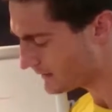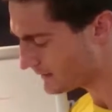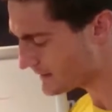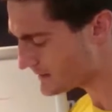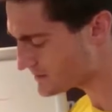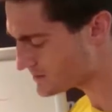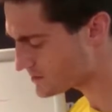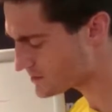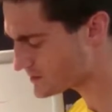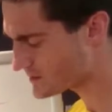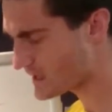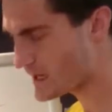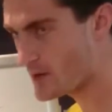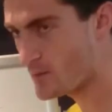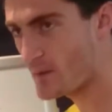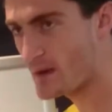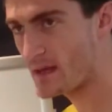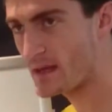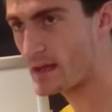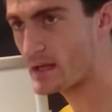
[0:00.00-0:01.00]
let's just say
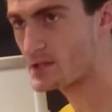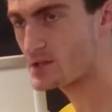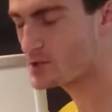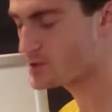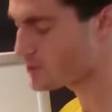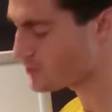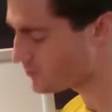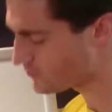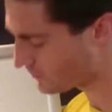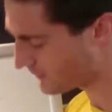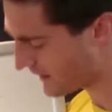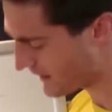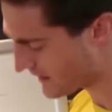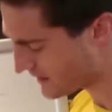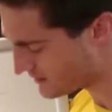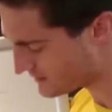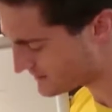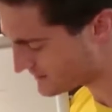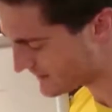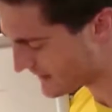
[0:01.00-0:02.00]
we get 2
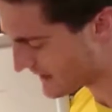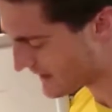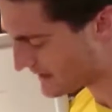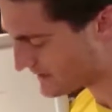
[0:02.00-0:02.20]
rounds